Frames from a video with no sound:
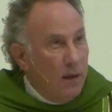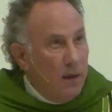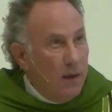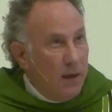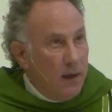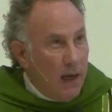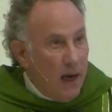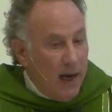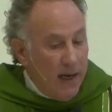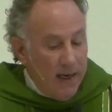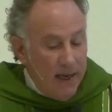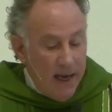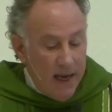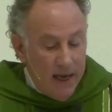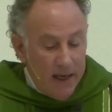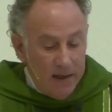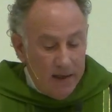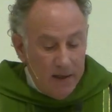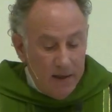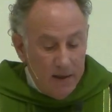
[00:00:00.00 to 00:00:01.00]
God
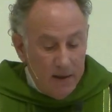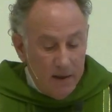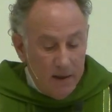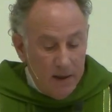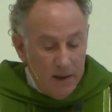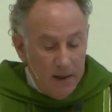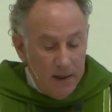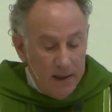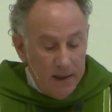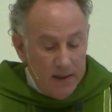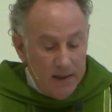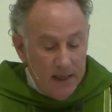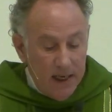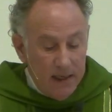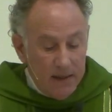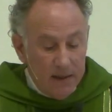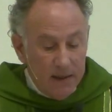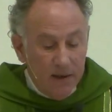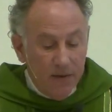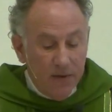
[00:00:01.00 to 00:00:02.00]
had
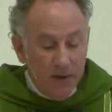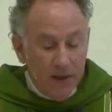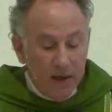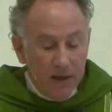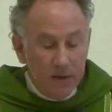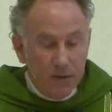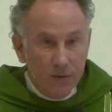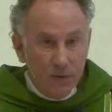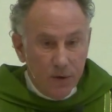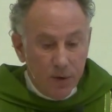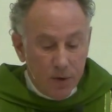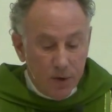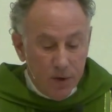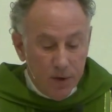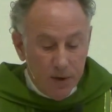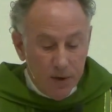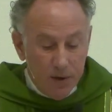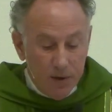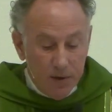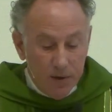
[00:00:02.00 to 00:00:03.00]
intended things for
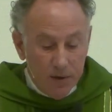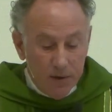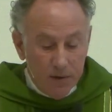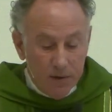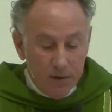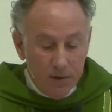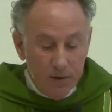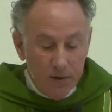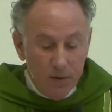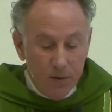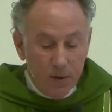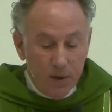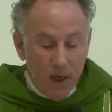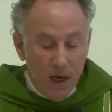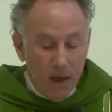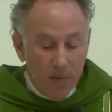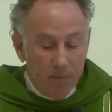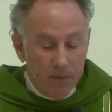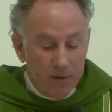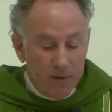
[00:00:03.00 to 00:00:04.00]
good to
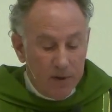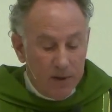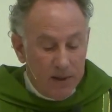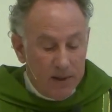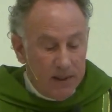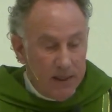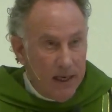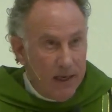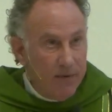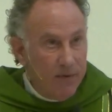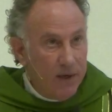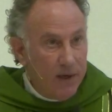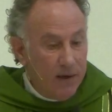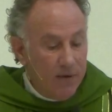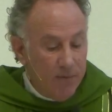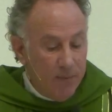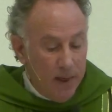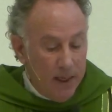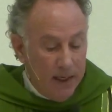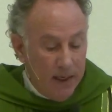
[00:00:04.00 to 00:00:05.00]
accomplish the saving
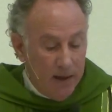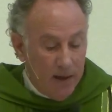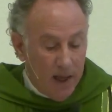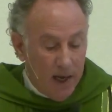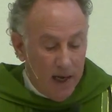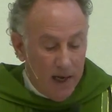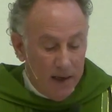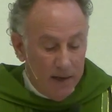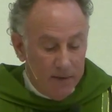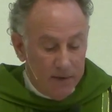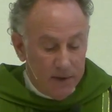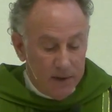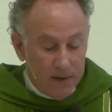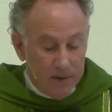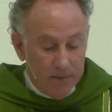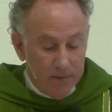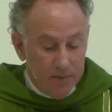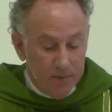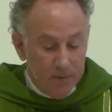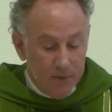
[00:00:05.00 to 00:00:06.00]
of many lives.
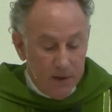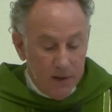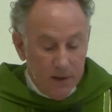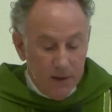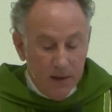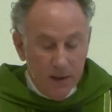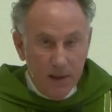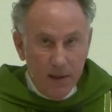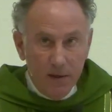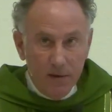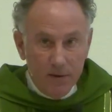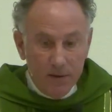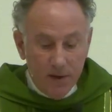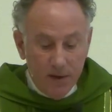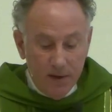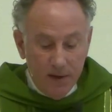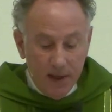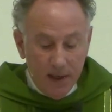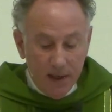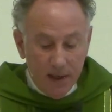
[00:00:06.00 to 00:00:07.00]
And here's the
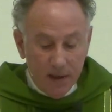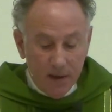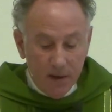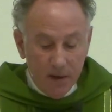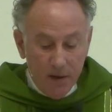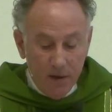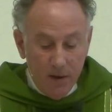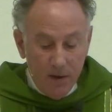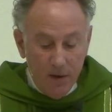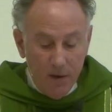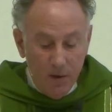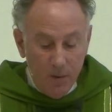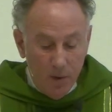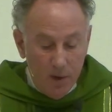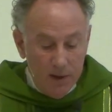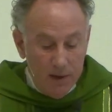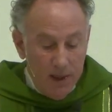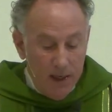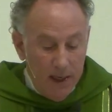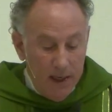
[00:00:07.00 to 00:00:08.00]
thing
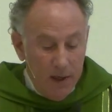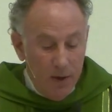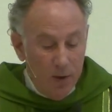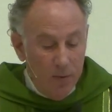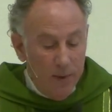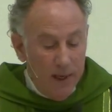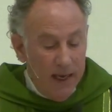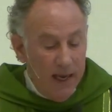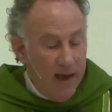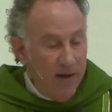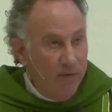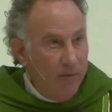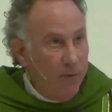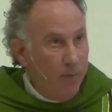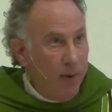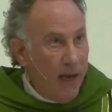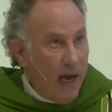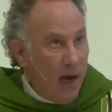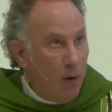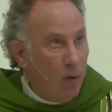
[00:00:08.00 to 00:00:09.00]
one day you may have
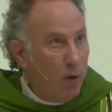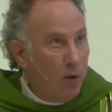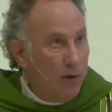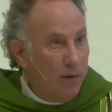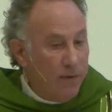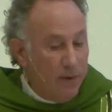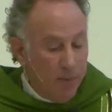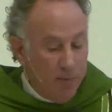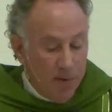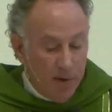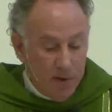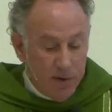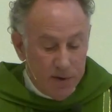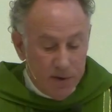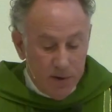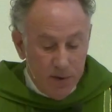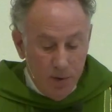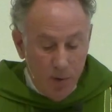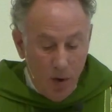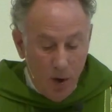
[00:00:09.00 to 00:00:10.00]
power of the
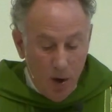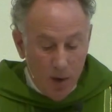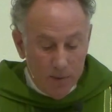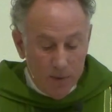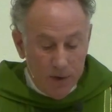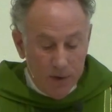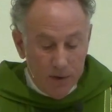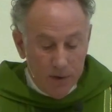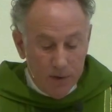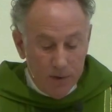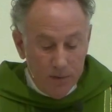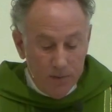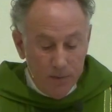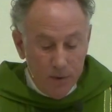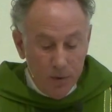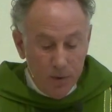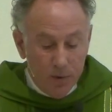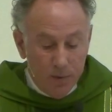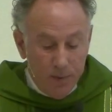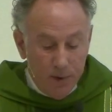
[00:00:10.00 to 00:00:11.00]
person who harmed you,
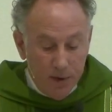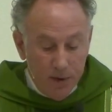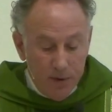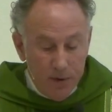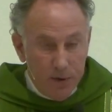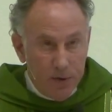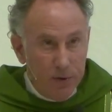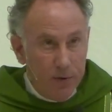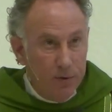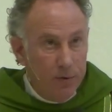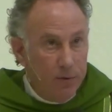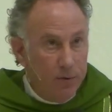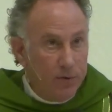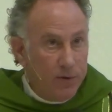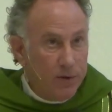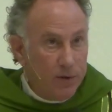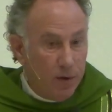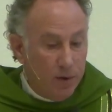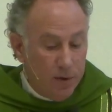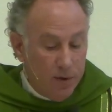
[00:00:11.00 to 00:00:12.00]
who abused you, who
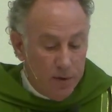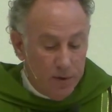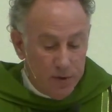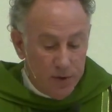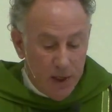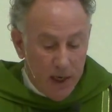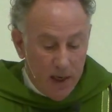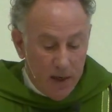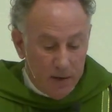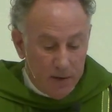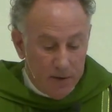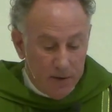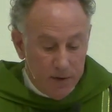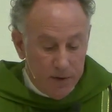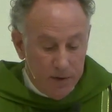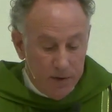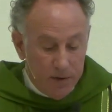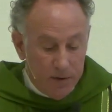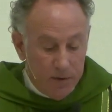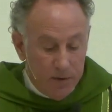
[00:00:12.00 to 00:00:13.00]
stole your
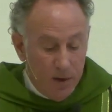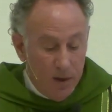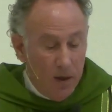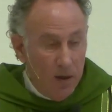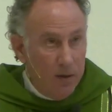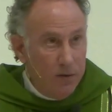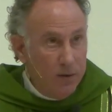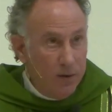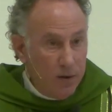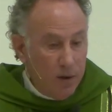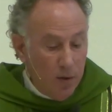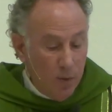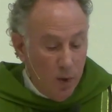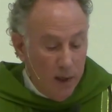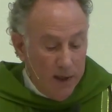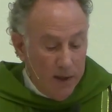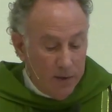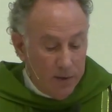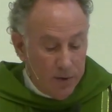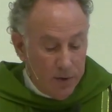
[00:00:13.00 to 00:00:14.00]
childhood, who took away
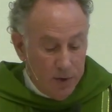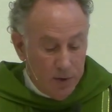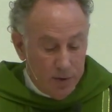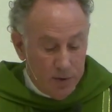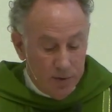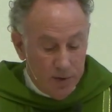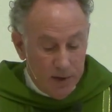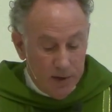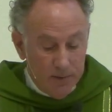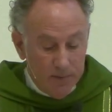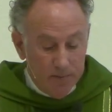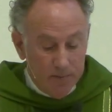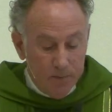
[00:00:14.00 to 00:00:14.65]
your children.